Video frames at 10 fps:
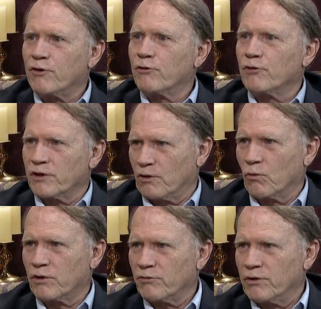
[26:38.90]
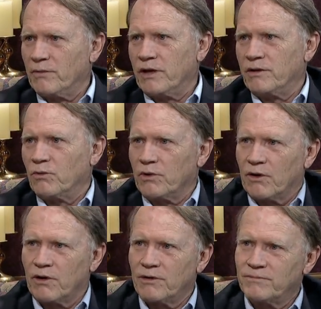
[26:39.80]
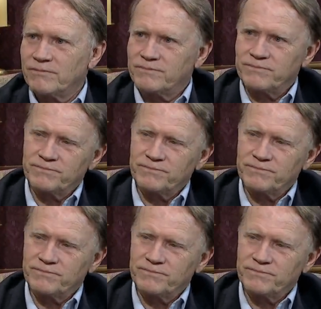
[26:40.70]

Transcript: fearfully and wonderfully made that we are. We only